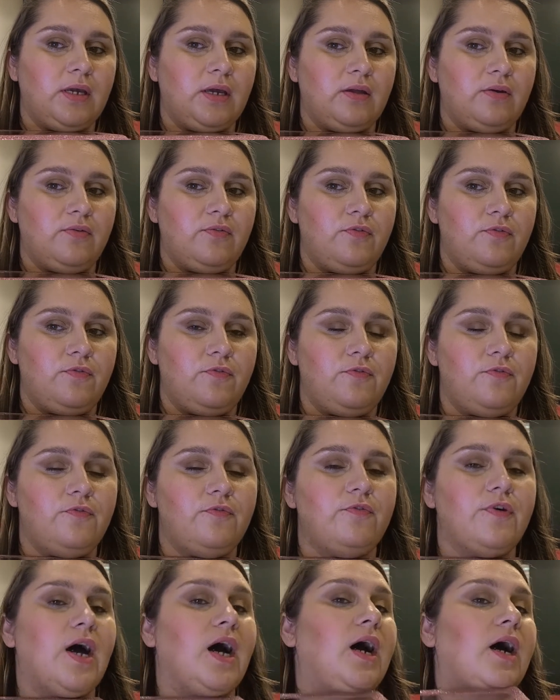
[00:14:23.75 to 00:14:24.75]
and
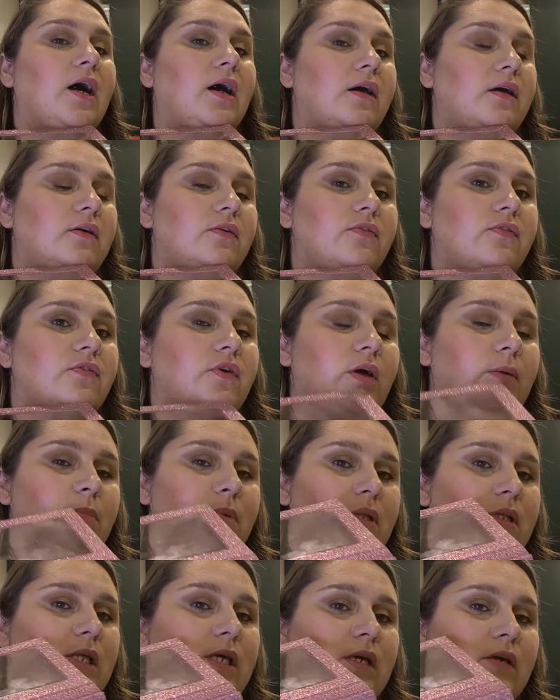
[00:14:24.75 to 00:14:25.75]
5, I
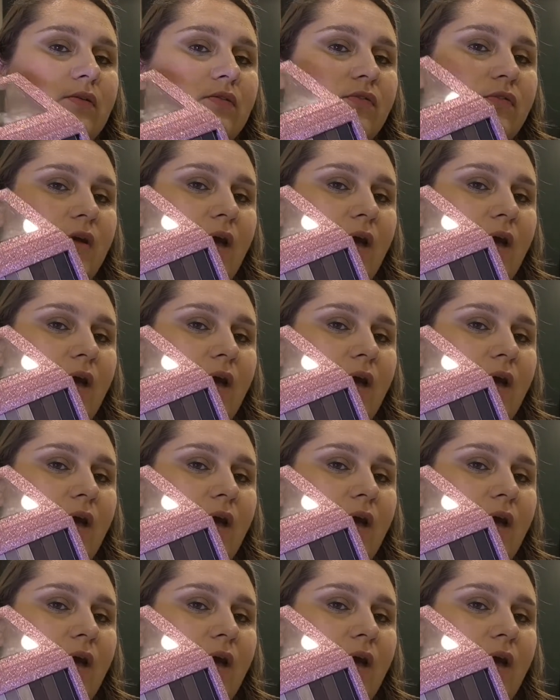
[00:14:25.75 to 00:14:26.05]
believe.